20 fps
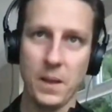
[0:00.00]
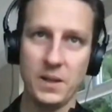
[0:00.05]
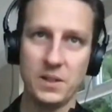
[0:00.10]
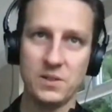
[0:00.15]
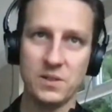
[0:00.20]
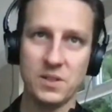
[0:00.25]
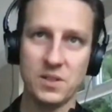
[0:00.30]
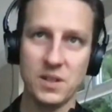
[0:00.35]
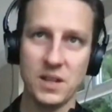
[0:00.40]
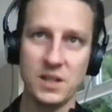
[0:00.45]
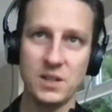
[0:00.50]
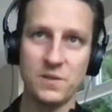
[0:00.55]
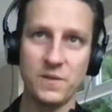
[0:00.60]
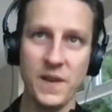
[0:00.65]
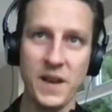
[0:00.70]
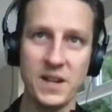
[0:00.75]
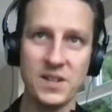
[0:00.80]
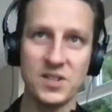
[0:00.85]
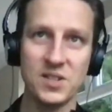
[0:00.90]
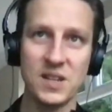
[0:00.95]
it's
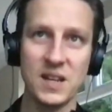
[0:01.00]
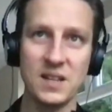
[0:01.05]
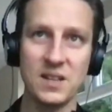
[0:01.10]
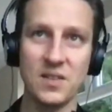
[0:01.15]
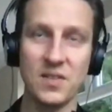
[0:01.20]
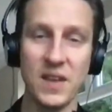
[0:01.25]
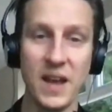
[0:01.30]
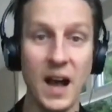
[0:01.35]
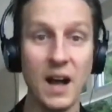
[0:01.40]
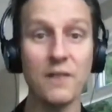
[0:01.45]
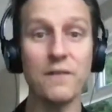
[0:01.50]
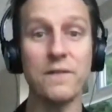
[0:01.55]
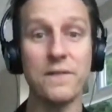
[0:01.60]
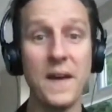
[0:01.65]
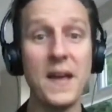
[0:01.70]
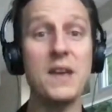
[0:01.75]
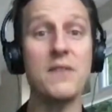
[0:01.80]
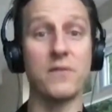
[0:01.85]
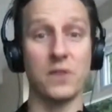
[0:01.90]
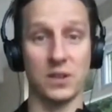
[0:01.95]
fair to say that they aren't
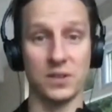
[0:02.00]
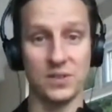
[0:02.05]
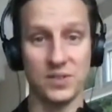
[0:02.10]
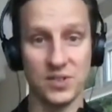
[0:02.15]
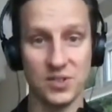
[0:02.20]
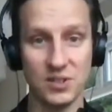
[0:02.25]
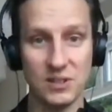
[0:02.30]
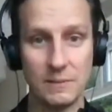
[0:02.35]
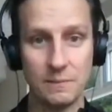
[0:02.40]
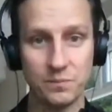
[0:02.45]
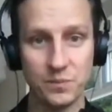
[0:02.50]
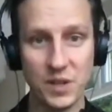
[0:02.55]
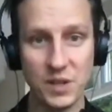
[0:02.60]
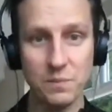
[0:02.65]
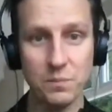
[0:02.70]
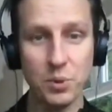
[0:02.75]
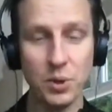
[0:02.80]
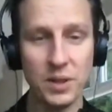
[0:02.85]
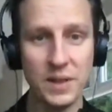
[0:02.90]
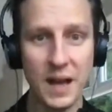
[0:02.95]
favorites.
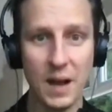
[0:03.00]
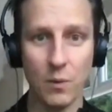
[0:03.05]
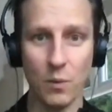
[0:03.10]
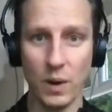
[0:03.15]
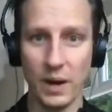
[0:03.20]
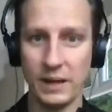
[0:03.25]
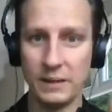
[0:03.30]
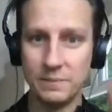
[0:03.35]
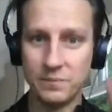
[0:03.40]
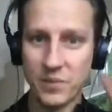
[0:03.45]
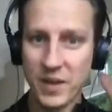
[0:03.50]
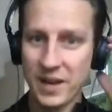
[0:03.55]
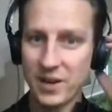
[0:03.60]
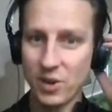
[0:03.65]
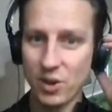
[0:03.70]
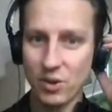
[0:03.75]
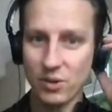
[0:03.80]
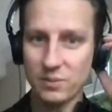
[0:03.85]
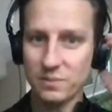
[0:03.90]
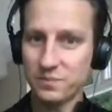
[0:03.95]
Let's put it that way. They're
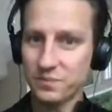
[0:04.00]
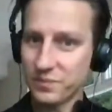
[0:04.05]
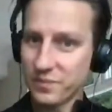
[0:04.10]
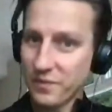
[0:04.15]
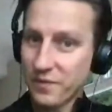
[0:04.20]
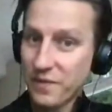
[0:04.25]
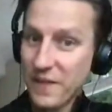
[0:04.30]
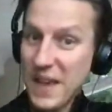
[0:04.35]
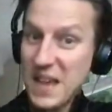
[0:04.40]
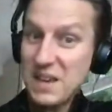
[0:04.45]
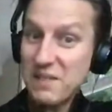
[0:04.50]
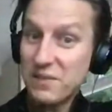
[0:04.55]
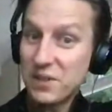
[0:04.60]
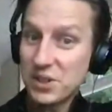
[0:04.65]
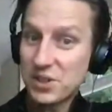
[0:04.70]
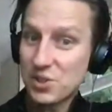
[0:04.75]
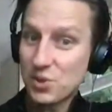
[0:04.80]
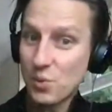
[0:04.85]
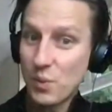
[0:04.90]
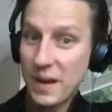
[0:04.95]
not
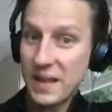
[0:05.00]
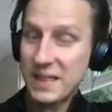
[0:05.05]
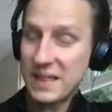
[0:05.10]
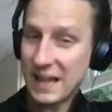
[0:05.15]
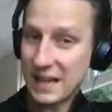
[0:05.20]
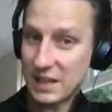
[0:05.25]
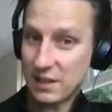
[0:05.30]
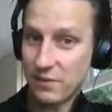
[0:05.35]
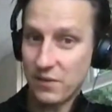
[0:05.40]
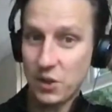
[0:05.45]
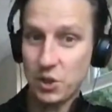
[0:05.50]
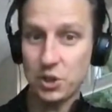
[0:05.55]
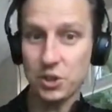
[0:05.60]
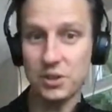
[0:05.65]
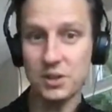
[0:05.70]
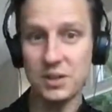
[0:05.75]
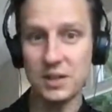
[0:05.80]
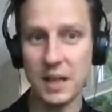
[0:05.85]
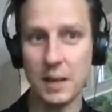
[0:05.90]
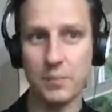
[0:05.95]

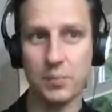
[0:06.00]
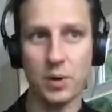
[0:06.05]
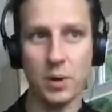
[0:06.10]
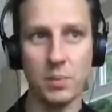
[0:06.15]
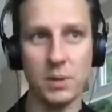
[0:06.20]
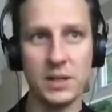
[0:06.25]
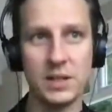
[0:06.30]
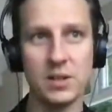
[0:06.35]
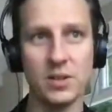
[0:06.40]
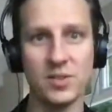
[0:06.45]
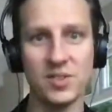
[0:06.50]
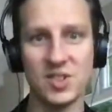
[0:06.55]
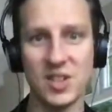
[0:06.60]
favored to win that